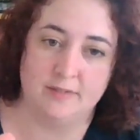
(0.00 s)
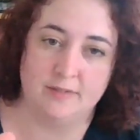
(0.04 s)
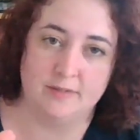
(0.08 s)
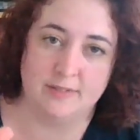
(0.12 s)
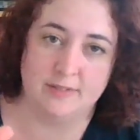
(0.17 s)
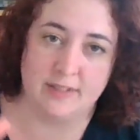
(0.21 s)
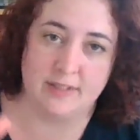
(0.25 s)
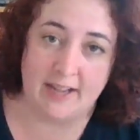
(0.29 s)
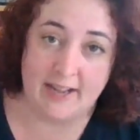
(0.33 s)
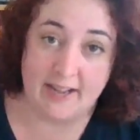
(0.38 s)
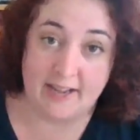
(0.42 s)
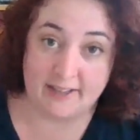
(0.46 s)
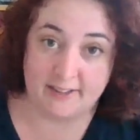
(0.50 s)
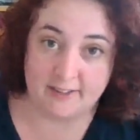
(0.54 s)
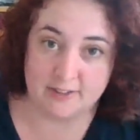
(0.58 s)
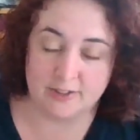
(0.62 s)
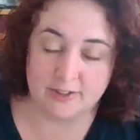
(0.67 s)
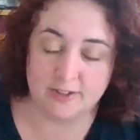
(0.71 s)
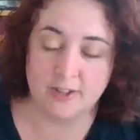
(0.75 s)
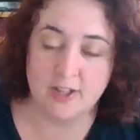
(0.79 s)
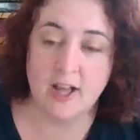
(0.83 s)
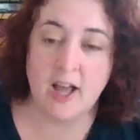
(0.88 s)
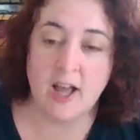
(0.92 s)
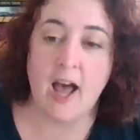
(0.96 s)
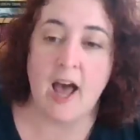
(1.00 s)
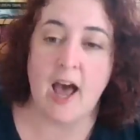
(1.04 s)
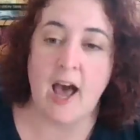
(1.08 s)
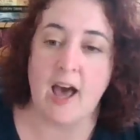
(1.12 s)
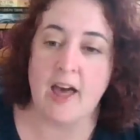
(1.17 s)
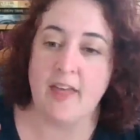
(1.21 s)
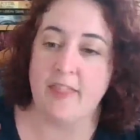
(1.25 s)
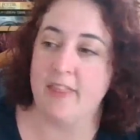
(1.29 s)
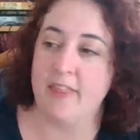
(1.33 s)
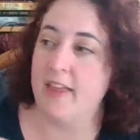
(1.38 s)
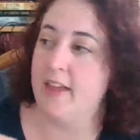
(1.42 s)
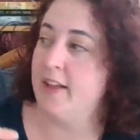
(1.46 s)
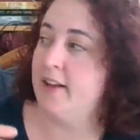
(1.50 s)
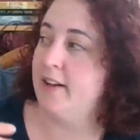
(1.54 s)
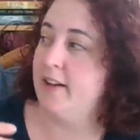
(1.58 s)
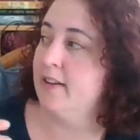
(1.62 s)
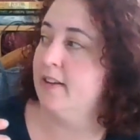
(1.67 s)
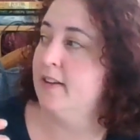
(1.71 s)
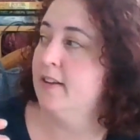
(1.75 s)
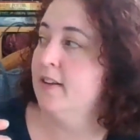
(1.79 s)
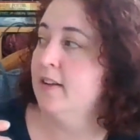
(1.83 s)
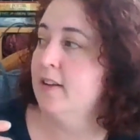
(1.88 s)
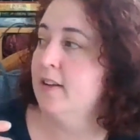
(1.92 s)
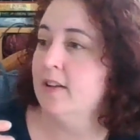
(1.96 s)
diagonal, and
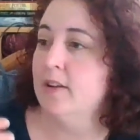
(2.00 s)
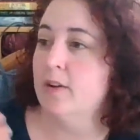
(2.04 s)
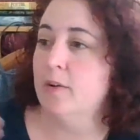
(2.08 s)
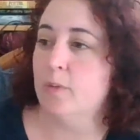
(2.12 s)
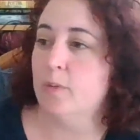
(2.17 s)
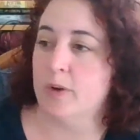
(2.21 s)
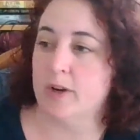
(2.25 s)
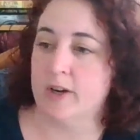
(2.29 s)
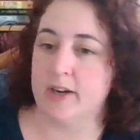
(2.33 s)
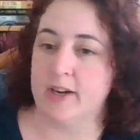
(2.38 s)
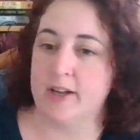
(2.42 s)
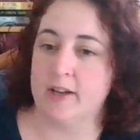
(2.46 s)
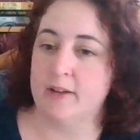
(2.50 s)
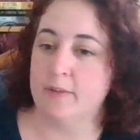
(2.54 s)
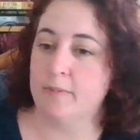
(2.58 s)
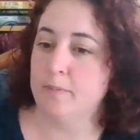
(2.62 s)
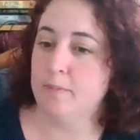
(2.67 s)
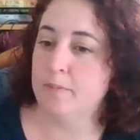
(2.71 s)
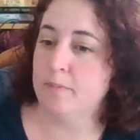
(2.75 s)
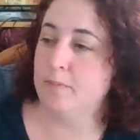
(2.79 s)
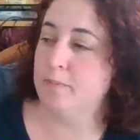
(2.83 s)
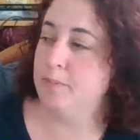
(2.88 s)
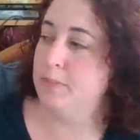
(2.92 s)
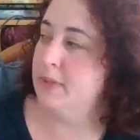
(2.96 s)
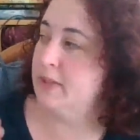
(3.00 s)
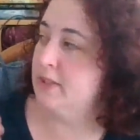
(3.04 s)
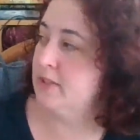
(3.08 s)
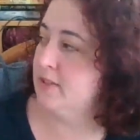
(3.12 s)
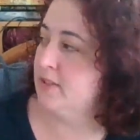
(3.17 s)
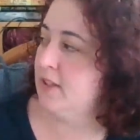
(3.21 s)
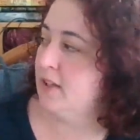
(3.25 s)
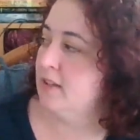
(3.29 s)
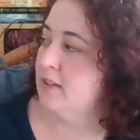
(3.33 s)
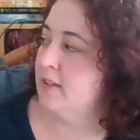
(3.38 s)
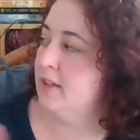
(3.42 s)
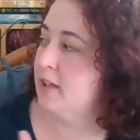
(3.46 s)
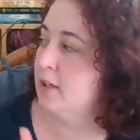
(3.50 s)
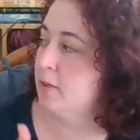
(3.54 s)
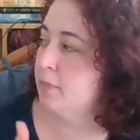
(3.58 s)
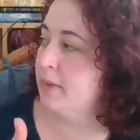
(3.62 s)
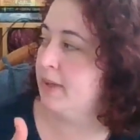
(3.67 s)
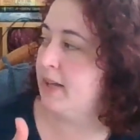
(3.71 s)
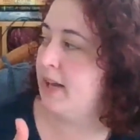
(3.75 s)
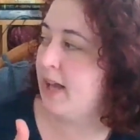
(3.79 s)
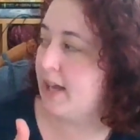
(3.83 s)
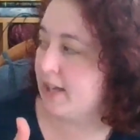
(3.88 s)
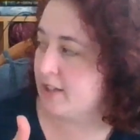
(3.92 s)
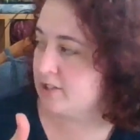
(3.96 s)
then we're gonna build a little
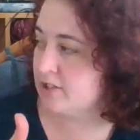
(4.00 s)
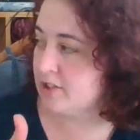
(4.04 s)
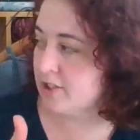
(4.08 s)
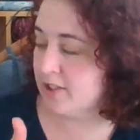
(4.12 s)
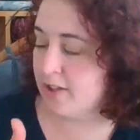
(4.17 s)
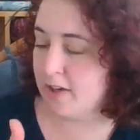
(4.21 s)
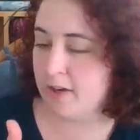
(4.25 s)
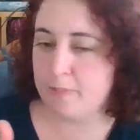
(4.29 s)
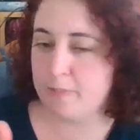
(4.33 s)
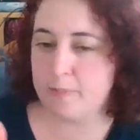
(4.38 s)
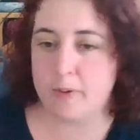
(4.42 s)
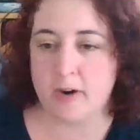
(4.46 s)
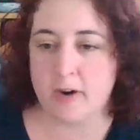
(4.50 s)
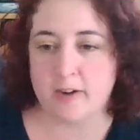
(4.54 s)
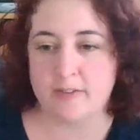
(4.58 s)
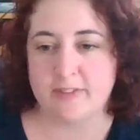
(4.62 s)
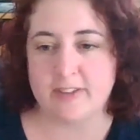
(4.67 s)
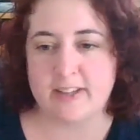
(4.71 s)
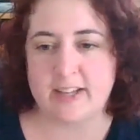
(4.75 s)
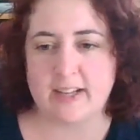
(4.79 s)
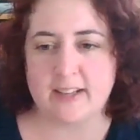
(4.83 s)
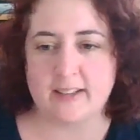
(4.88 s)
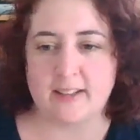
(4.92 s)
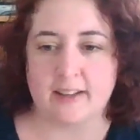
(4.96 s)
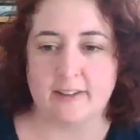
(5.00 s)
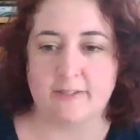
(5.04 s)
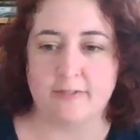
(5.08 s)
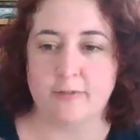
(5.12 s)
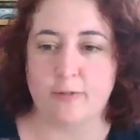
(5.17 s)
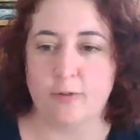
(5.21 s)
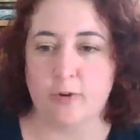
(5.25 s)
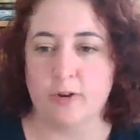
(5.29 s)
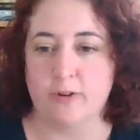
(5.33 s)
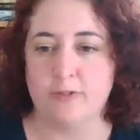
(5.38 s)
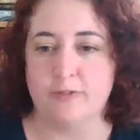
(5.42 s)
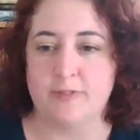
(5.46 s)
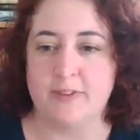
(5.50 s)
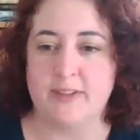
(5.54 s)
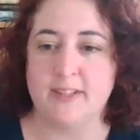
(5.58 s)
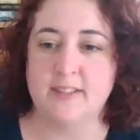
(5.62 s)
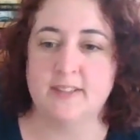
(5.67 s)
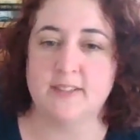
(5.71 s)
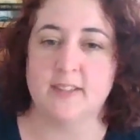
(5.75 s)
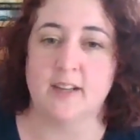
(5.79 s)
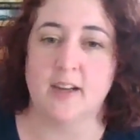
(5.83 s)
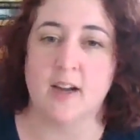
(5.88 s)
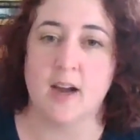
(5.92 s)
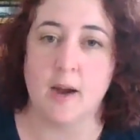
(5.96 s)
bit extra part of a deck, like 4
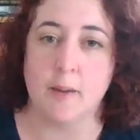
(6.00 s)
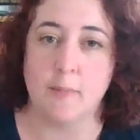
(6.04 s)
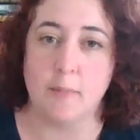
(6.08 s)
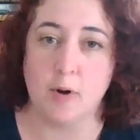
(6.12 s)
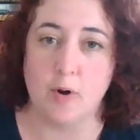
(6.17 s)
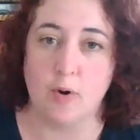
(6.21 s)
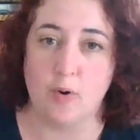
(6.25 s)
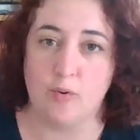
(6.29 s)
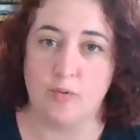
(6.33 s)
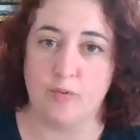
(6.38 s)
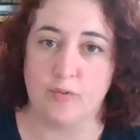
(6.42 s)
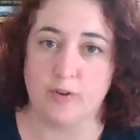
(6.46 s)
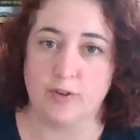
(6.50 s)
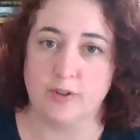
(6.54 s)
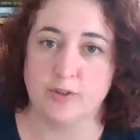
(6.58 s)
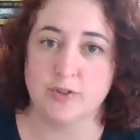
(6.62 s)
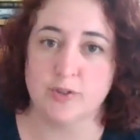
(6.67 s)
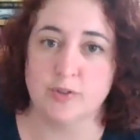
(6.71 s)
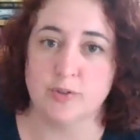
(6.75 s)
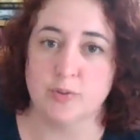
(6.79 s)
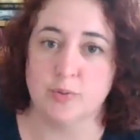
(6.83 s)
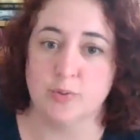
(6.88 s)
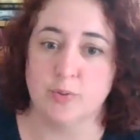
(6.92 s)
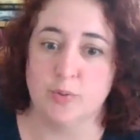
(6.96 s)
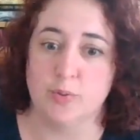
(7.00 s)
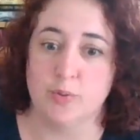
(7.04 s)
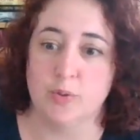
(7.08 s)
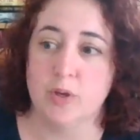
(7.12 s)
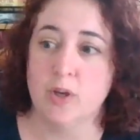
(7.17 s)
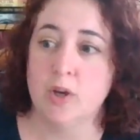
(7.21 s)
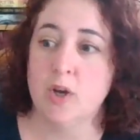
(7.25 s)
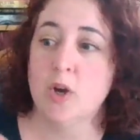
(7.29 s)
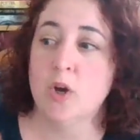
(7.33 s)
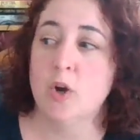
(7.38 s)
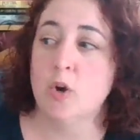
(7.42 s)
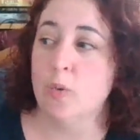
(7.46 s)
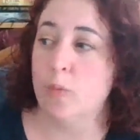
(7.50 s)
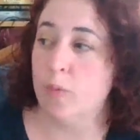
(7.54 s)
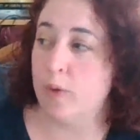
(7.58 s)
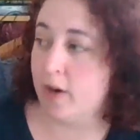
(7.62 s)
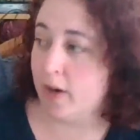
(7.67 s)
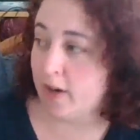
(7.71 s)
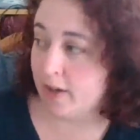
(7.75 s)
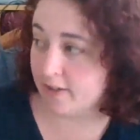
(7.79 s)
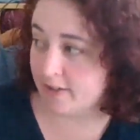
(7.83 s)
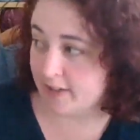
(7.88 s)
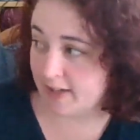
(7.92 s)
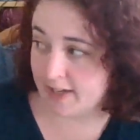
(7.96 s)
feet, to come over to where
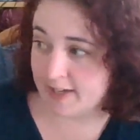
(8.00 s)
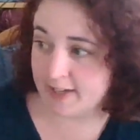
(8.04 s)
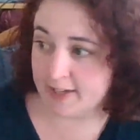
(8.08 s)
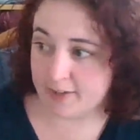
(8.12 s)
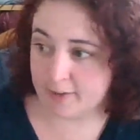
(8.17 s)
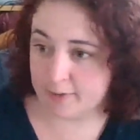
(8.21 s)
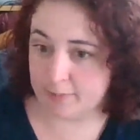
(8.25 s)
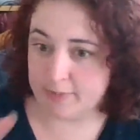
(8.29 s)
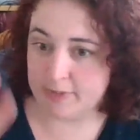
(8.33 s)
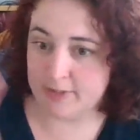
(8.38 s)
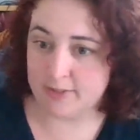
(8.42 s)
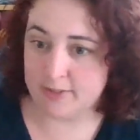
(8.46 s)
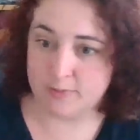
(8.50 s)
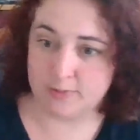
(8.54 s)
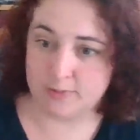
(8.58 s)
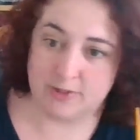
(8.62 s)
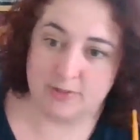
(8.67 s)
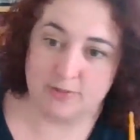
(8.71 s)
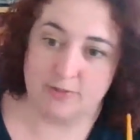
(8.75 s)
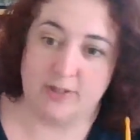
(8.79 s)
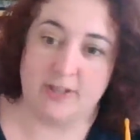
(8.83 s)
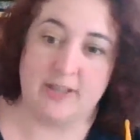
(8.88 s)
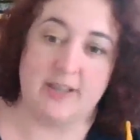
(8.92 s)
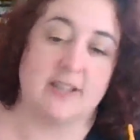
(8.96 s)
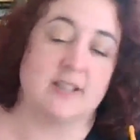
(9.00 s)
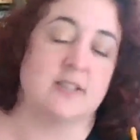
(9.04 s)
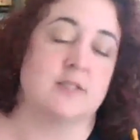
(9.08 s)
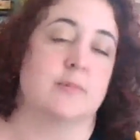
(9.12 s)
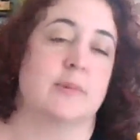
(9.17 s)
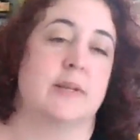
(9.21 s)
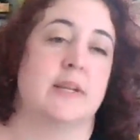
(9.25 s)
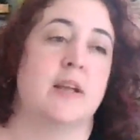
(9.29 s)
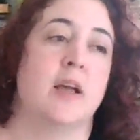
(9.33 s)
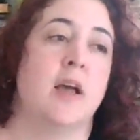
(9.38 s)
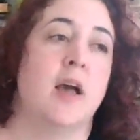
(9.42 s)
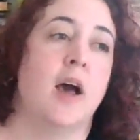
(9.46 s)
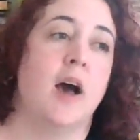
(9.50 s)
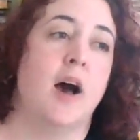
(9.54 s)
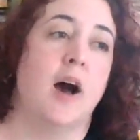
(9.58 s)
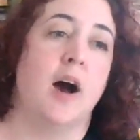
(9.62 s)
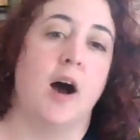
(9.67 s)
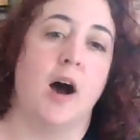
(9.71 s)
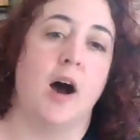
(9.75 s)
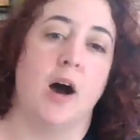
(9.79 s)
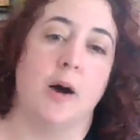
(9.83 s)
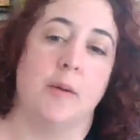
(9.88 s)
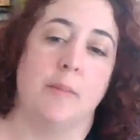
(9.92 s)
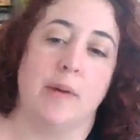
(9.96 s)
our dining room is, which is right next to me,
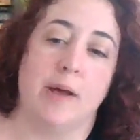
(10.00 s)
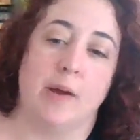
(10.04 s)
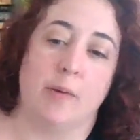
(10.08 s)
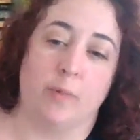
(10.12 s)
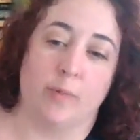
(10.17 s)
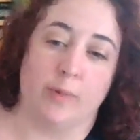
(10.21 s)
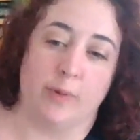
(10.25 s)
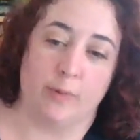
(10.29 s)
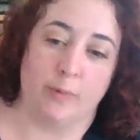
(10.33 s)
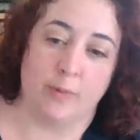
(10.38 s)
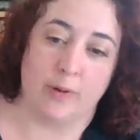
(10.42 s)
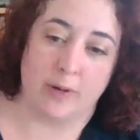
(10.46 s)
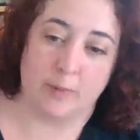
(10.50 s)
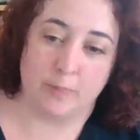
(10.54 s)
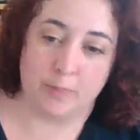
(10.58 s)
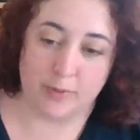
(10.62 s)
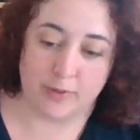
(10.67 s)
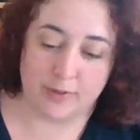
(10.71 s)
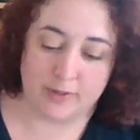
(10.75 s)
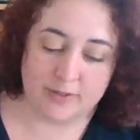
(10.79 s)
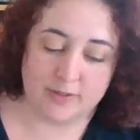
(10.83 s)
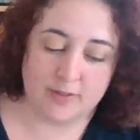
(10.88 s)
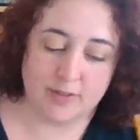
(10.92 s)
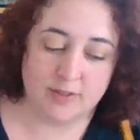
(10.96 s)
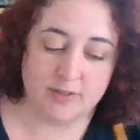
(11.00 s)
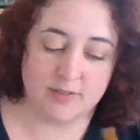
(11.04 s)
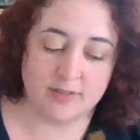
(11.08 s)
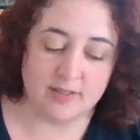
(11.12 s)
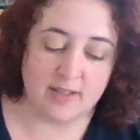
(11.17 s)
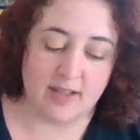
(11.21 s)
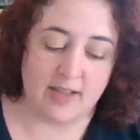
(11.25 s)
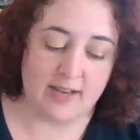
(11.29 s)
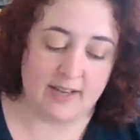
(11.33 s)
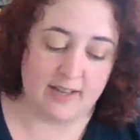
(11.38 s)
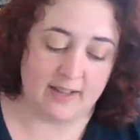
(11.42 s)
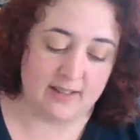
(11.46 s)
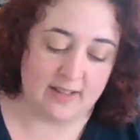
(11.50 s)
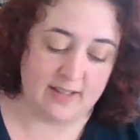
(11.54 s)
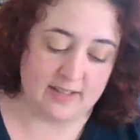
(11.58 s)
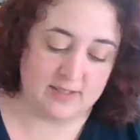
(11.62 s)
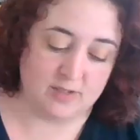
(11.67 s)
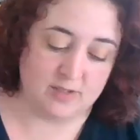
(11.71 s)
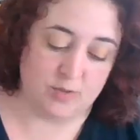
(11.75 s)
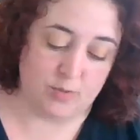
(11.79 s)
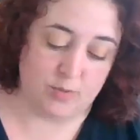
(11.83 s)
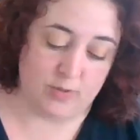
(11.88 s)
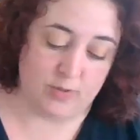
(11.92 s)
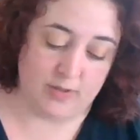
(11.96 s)
and we want to put sliding
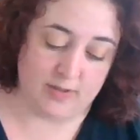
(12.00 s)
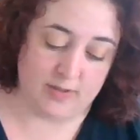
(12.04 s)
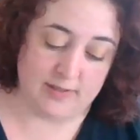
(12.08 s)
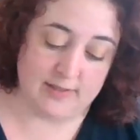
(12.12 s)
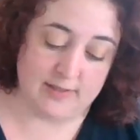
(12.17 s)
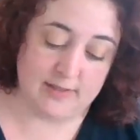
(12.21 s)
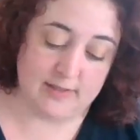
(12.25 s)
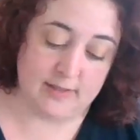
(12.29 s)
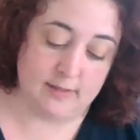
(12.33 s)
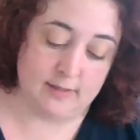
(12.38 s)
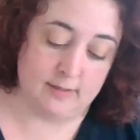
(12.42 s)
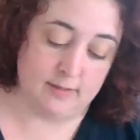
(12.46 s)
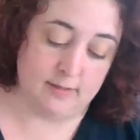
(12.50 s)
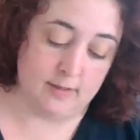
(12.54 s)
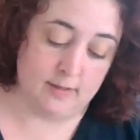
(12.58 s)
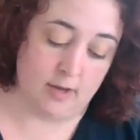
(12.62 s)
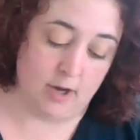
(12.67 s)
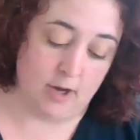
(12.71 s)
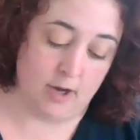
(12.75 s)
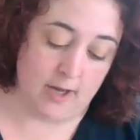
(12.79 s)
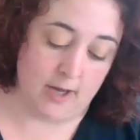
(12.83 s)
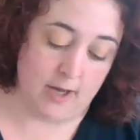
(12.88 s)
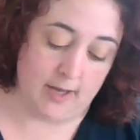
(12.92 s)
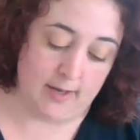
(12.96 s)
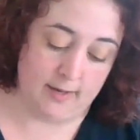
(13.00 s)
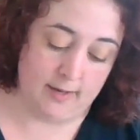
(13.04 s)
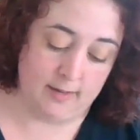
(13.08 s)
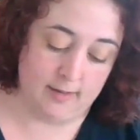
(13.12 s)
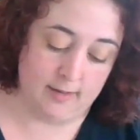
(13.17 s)
glass doors on